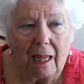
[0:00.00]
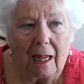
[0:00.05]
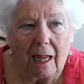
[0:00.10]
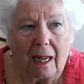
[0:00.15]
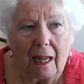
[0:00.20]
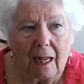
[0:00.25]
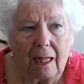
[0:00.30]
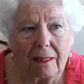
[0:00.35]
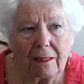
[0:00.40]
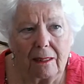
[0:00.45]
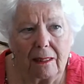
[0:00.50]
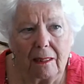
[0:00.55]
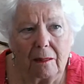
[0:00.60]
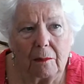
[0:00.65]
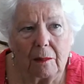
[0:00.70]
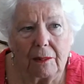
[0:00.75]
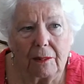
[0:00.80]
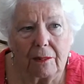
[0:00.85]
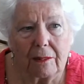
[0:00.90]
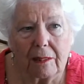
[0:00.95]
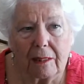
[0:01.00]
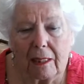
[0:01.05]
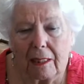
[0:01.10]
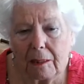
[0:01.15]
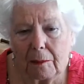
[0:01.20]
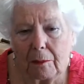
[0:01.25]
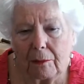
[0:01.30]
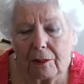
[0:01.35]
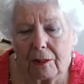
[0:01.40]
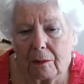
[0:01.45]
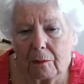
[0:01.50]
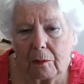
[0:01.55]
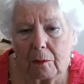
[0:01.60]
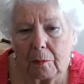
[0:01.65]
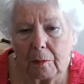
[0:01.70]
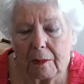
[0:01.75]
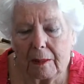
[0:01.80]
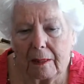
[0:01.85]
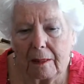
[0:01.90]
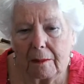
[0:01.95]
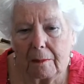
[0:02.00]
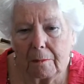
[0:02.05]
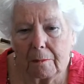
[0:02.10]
I don't know whether it's, I suppose it would be